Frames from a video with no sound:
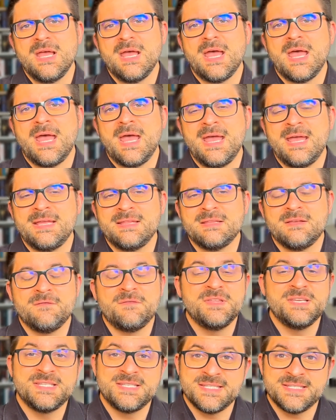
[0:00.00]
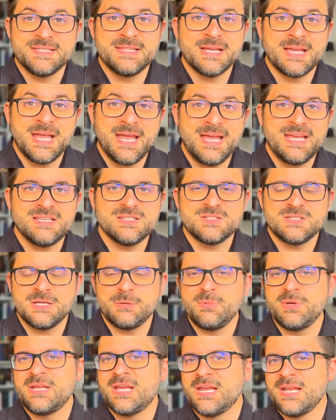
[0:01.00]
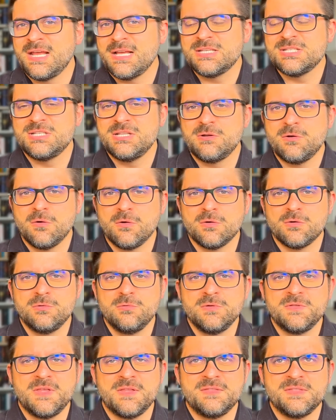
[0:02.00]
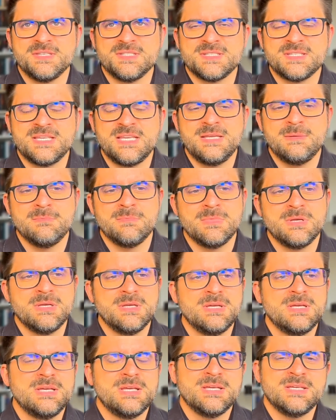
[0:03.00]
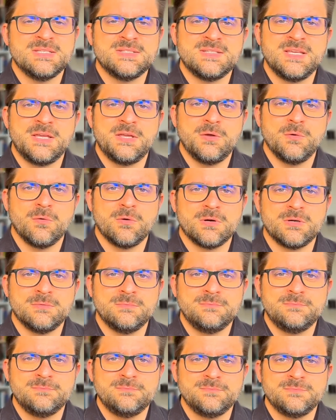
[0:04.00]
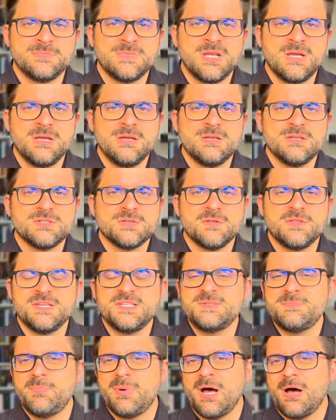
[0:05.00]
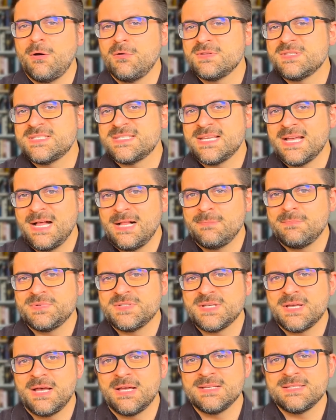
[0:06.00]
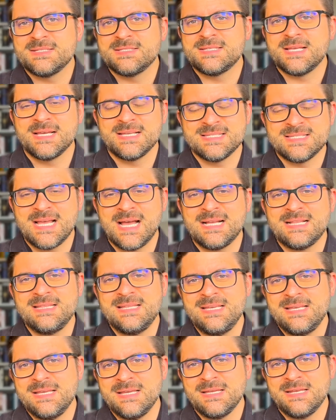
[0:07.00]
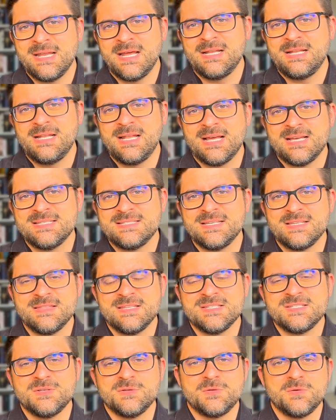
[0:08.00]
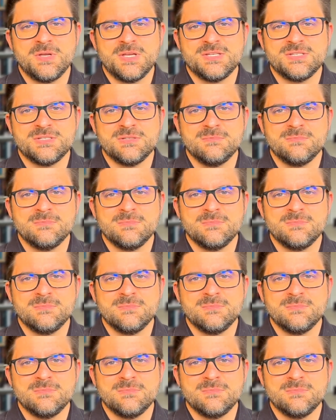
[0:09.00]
And if this is the case, then we can actually conclude that the scheme is secure. So this bounds helps us exactly in analyzing this situation.